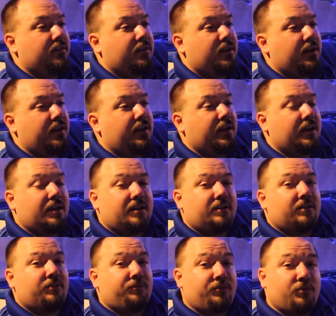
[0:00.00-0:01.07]
I had
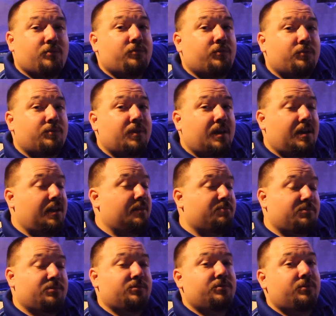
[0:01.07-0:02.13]
a few of them that
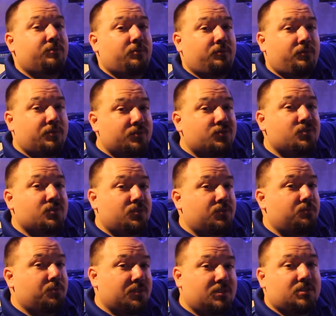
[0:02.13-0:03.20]
absolutely refused to do
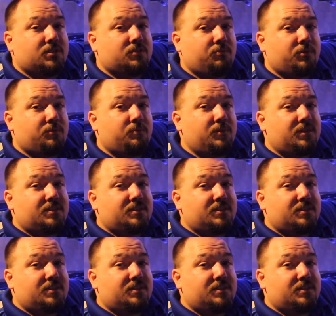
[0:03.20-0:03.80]
business with me,